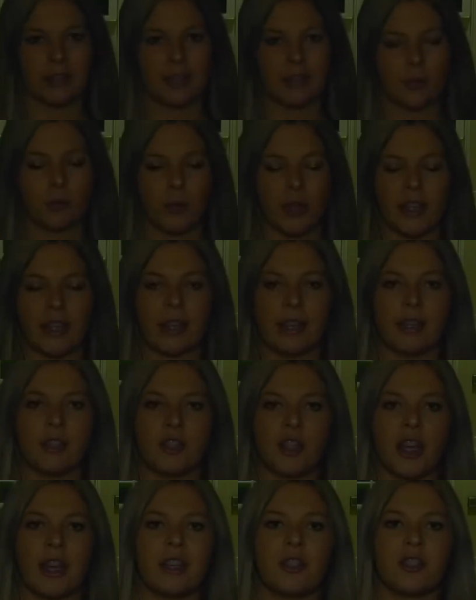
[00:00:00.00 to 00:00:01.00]
this weekend,
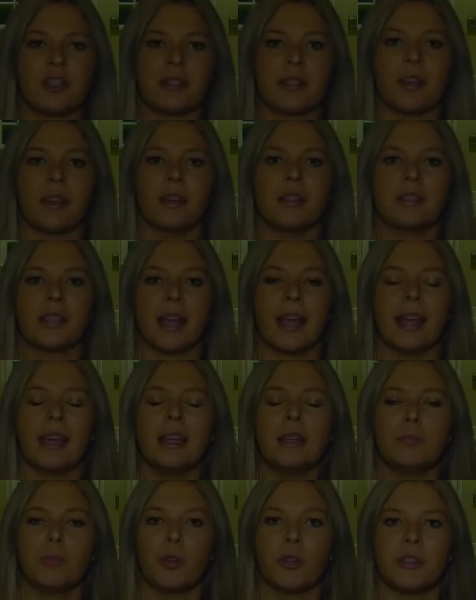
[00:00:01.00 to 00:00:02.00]
change is
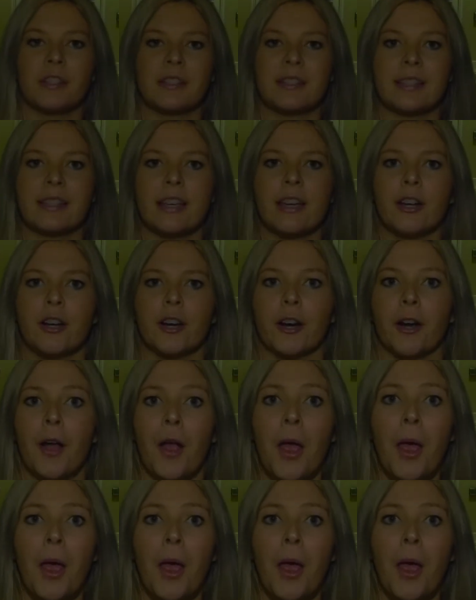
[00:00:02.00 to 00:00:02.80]
unattainable this year,